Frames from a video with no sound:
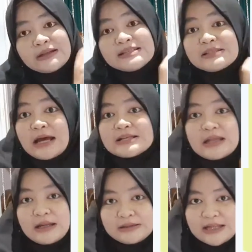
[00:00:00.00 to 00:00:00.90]
discussed
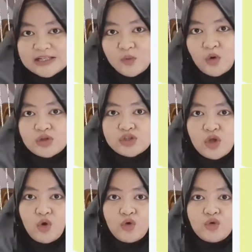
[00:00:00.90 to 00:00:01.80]
in the textbook.
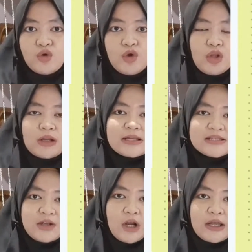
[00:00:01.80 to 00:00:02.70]
So
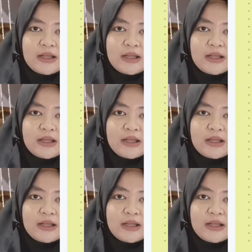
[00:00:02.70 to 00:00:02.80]
let's call